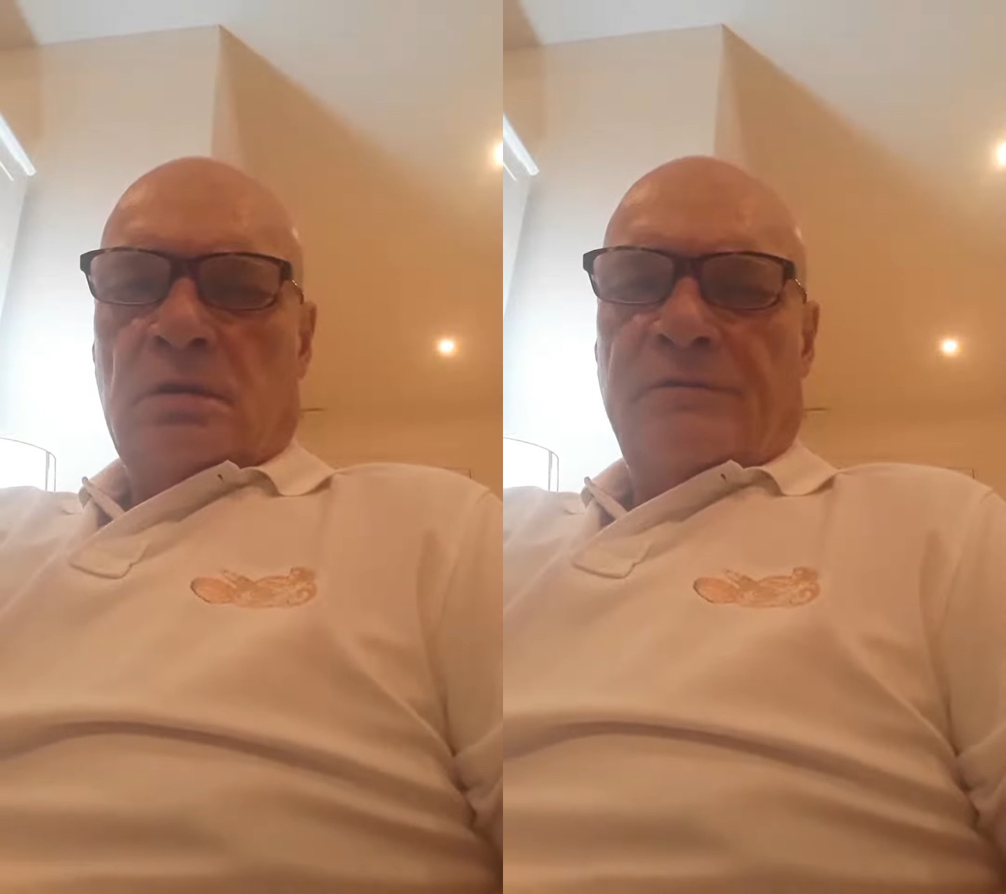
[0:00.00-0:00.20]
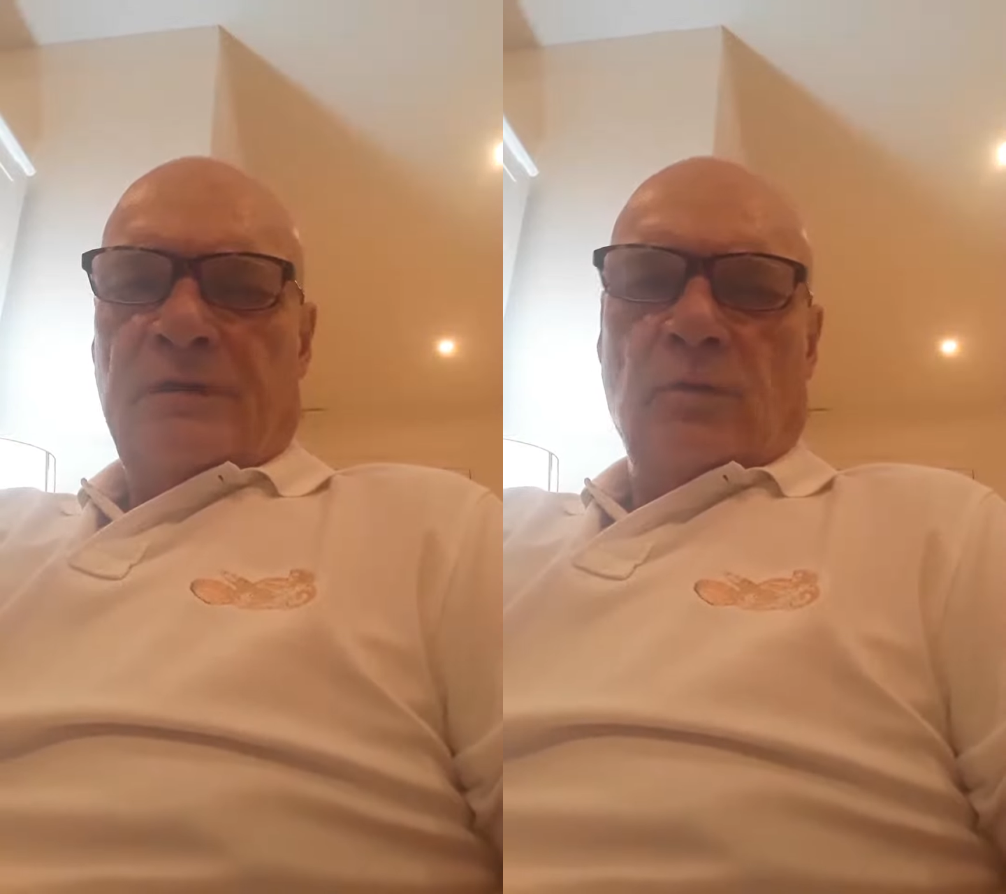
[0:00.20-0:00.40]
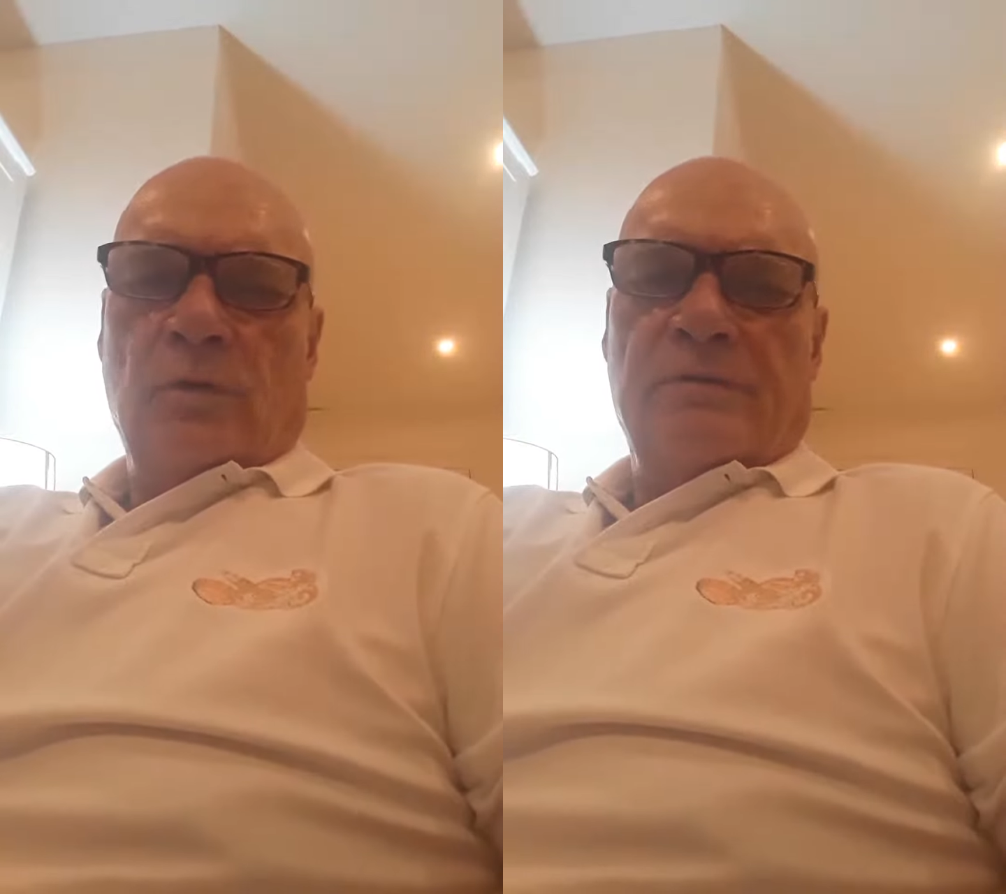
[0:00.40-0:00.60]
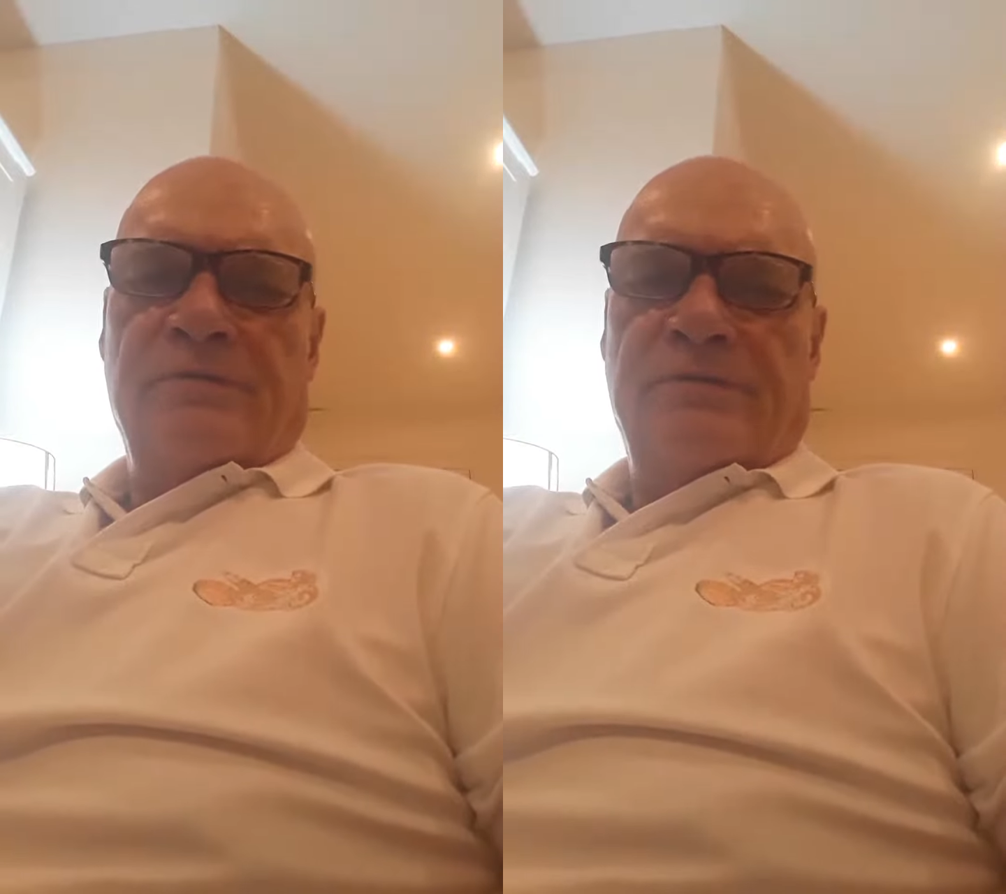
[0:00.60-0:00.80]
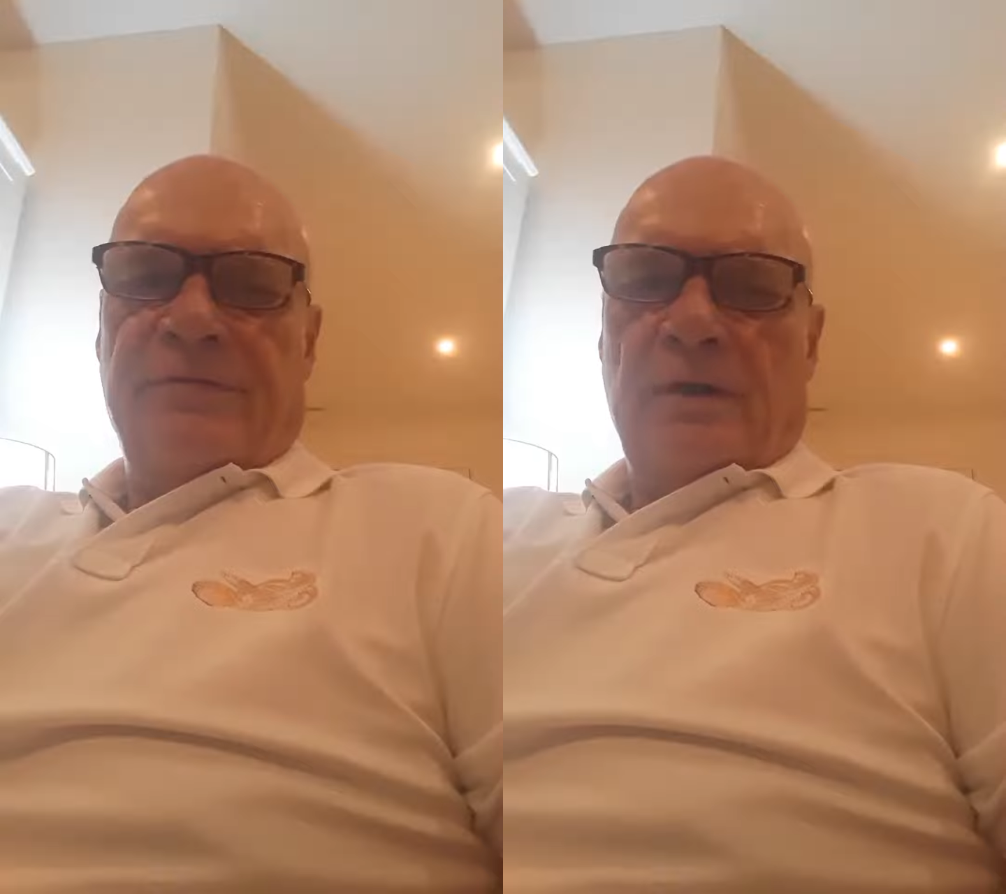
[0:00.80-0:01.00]
if it were
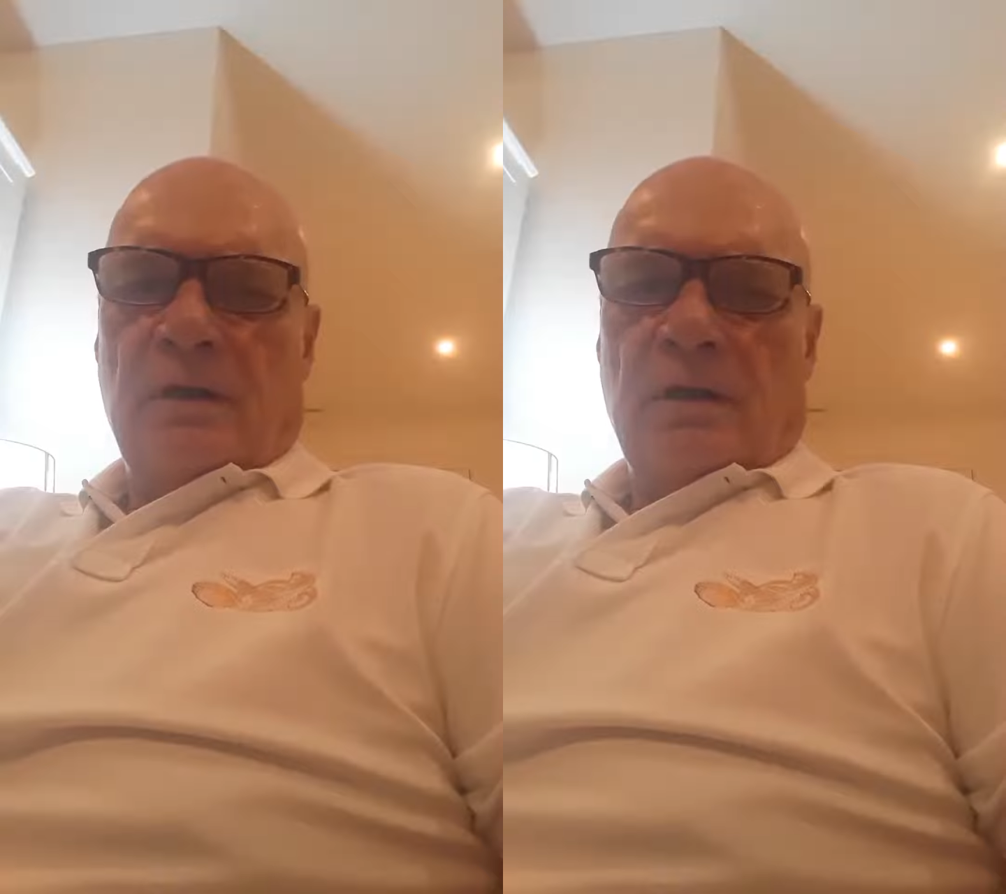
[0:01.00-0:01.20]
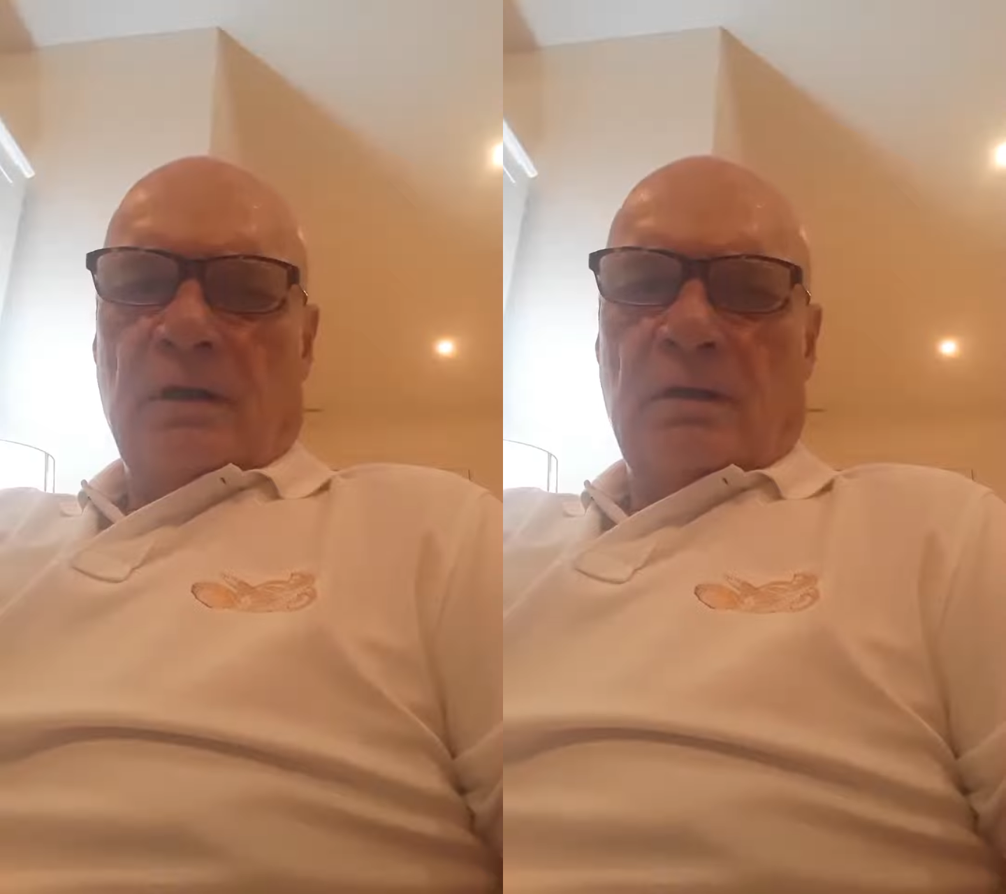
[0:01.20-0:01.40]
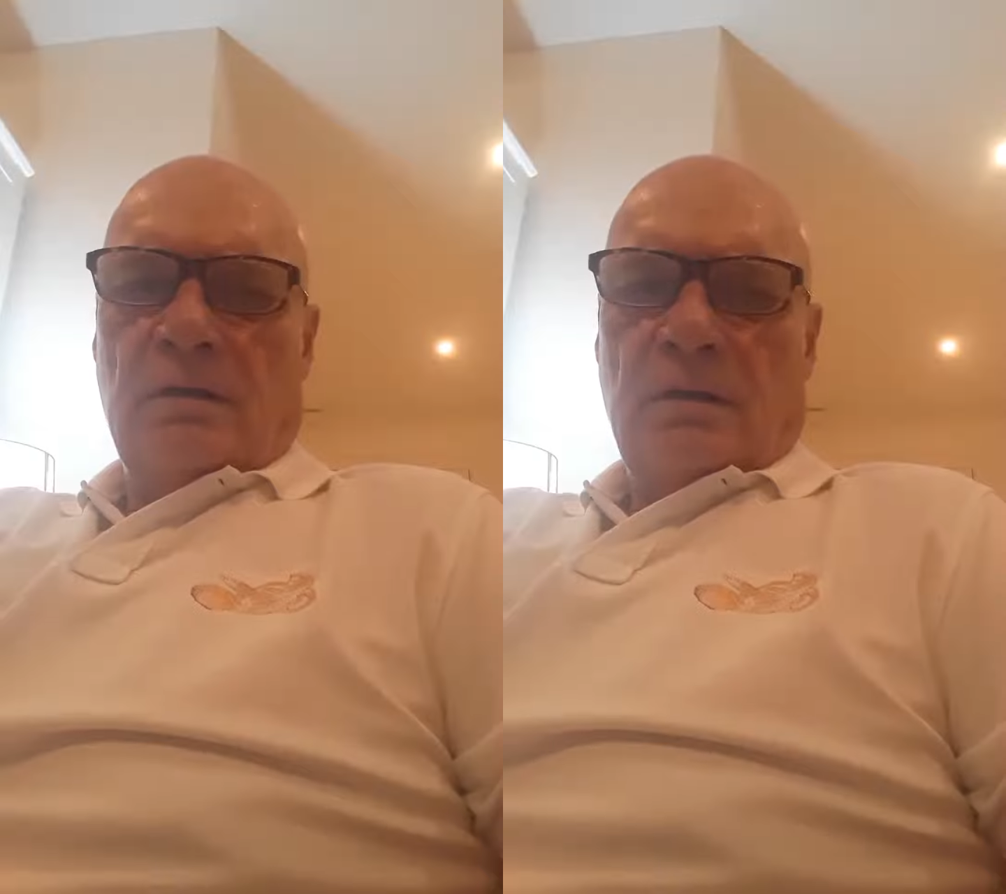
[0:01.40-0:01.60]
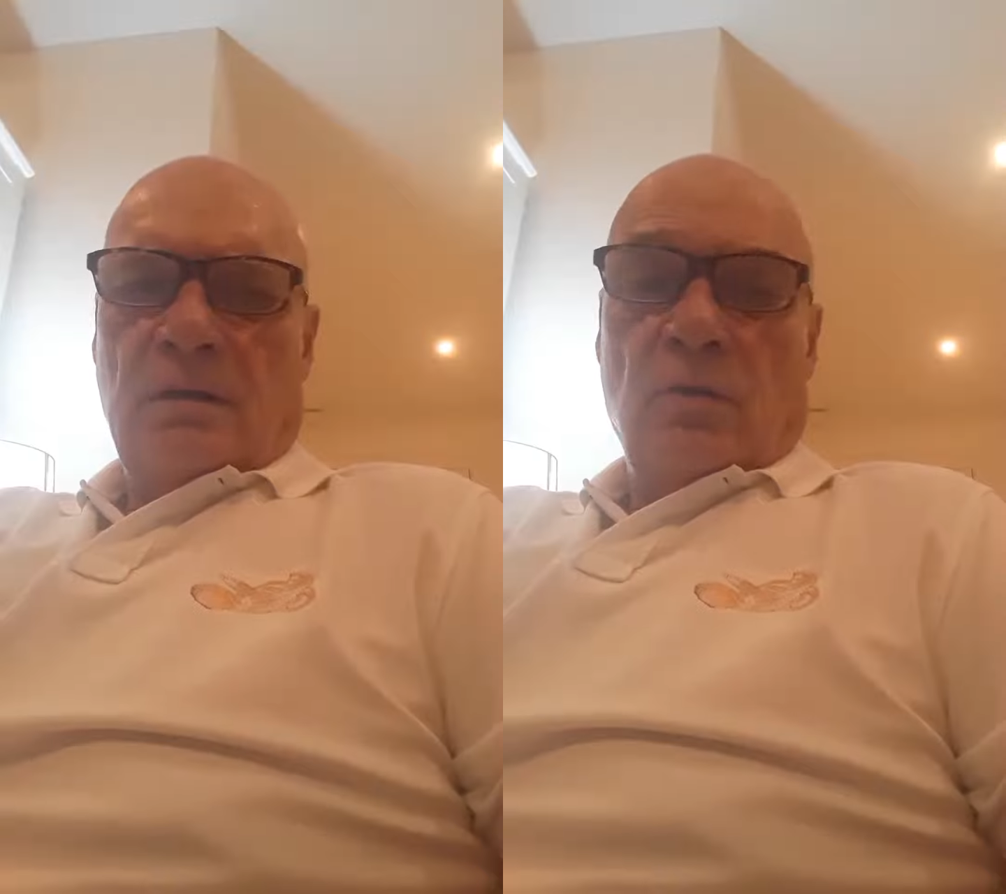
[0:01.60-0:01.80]
filled